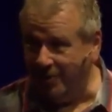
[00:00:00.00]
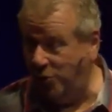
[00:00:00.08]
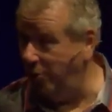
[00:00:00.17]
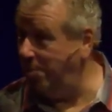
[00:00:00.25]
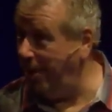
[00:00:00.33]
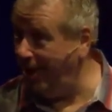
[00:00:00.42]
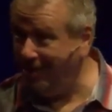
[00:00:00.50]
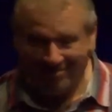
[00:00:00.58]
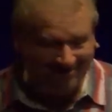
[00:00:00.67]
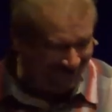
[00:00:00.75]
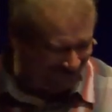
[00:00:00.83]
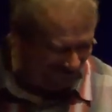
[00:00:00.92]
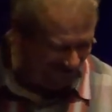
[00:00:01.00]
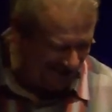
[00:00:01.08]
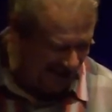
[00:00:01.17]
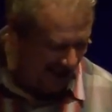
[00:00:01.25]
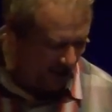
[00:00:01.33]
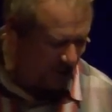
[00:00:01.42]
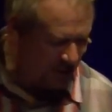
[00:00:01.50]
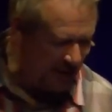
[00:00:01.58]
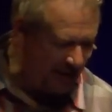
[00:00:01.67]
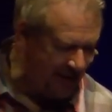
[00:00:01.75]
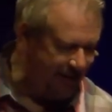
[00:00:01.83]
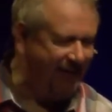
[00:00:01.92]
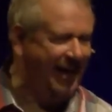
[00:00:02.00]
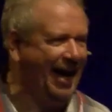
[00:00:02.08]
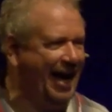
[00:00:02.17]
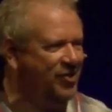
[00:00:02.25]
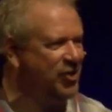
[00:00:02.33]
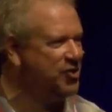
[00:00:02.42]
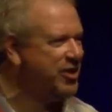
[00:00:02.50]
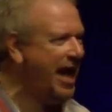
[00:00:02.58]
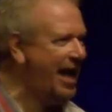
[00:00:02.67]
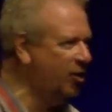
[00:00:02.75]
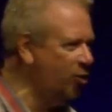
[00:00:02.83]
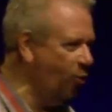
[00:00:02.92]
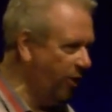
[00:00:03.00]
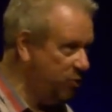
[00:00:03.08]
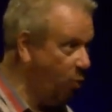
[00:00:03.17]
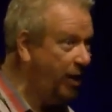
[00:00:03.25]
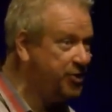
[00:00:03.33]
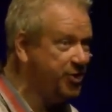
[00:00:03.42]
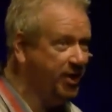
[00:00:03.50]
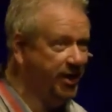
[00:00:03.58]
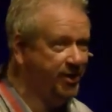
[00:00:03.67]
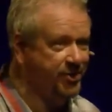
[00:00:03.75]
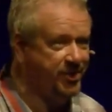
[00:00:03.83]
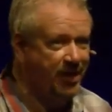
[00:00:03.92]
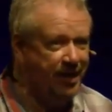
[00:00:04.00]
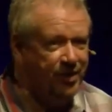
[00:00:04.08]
Could be. Sin has its categories. Watch this.